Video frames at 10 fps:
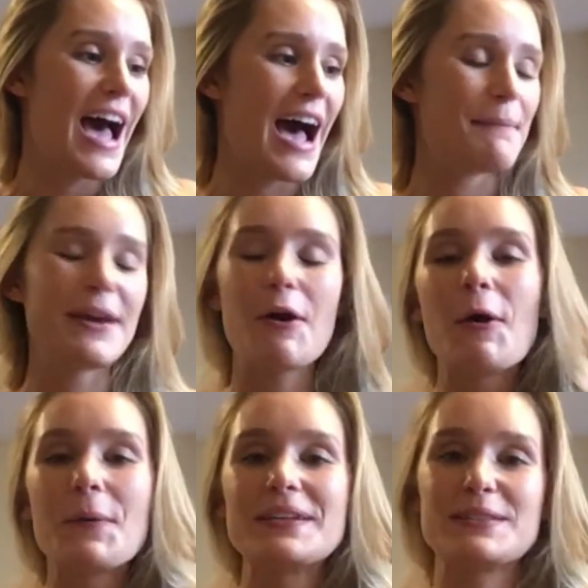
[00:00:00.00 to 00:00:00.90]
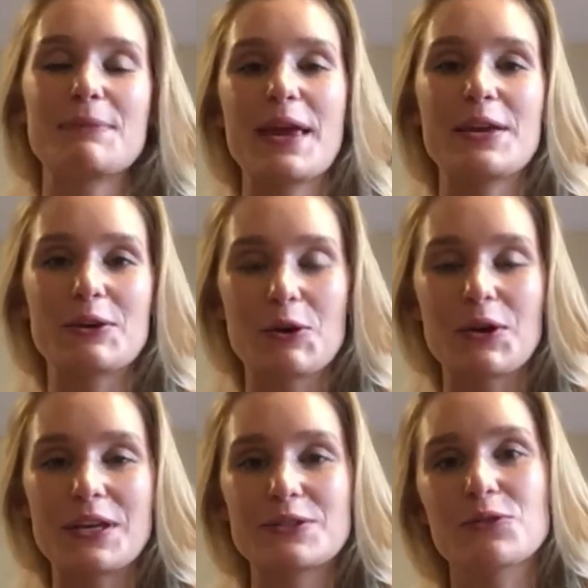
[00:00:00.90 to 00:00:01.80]
I always bake
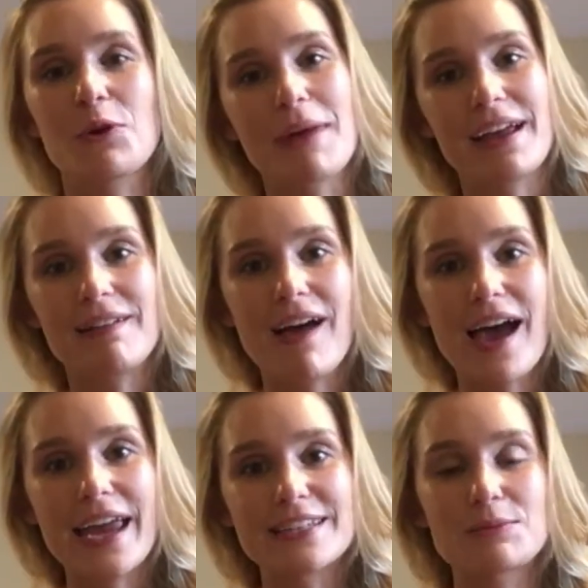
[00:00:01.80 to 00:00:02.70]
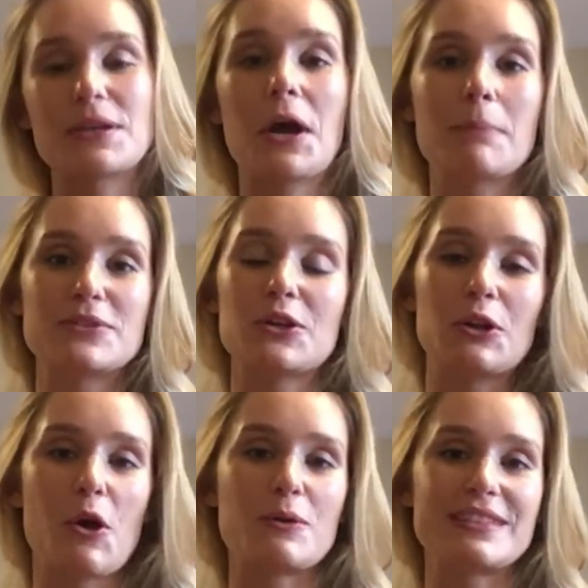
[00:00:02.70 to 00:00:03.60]
cookies for my clients when it comes to
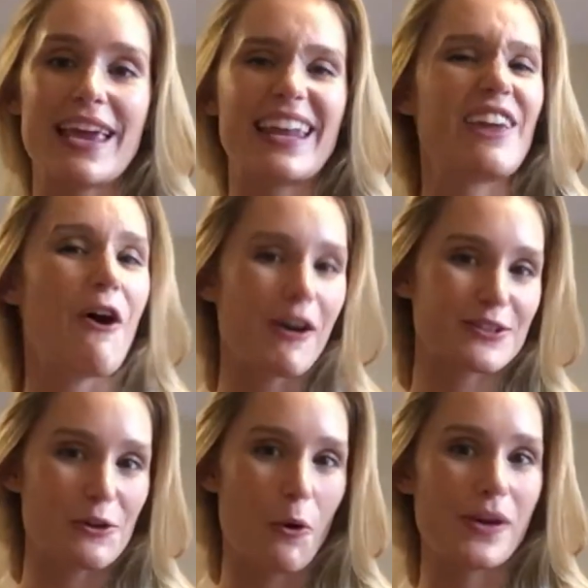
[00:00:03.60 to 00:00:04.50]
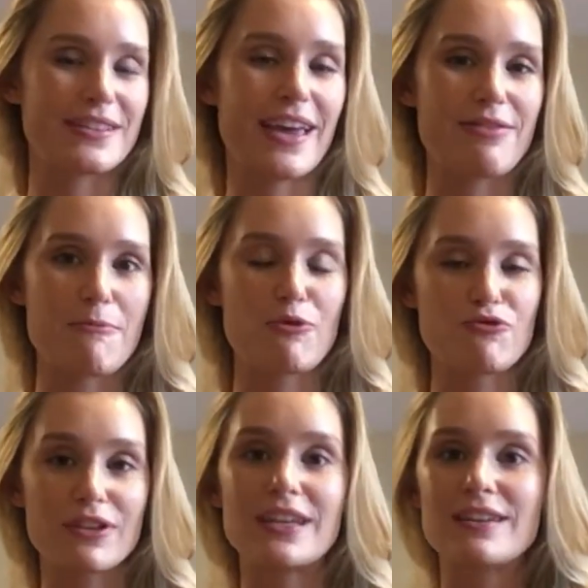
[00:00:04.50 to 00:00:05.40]
closing, and I also always get them a
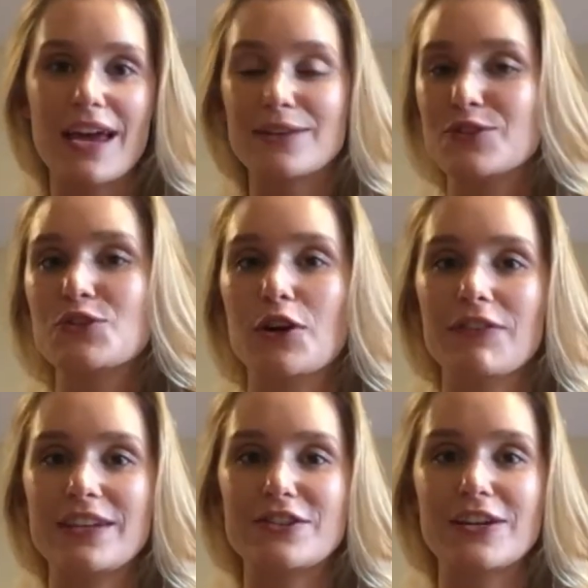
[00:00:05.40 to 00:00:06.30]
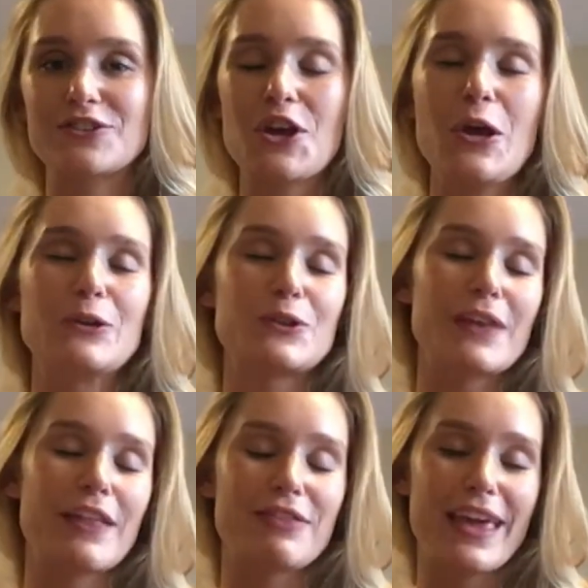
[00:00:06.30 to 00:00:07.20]
really nice serving dish so
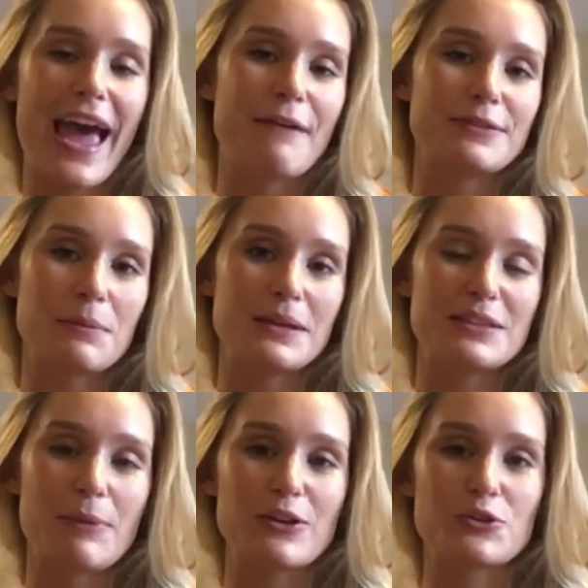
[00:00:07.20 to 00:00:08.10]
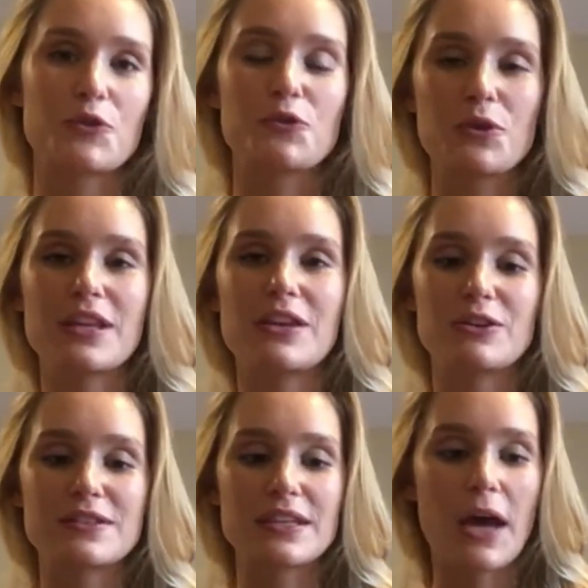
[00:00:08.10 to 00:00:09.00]
that they have something special for the
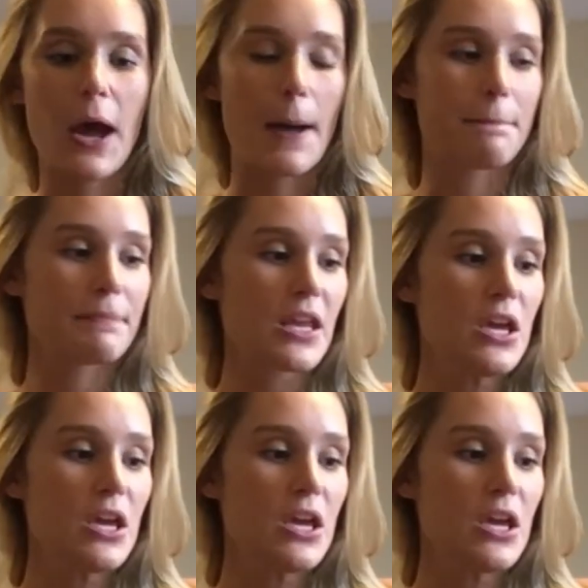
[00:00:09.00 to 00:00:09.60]
years to come.